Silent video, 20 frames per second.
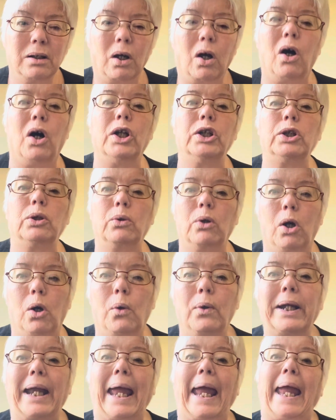on your
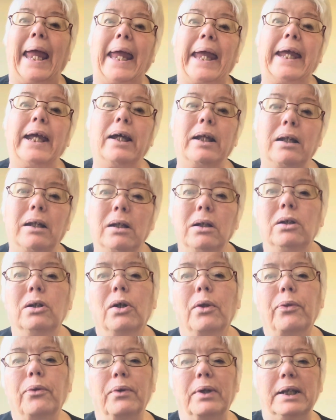own and
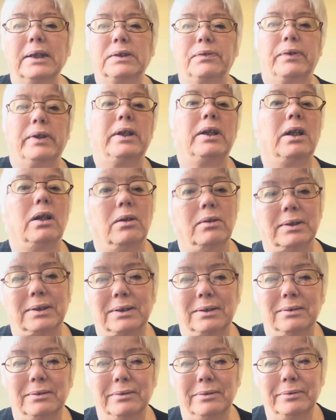through these videos.
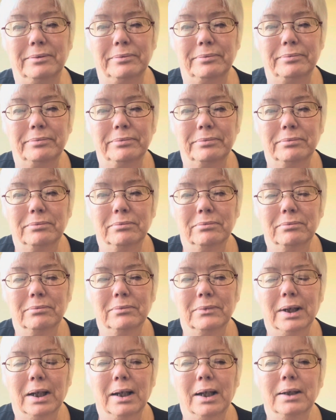
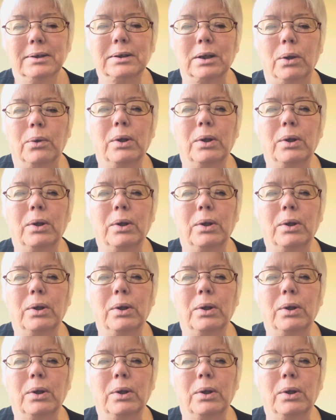So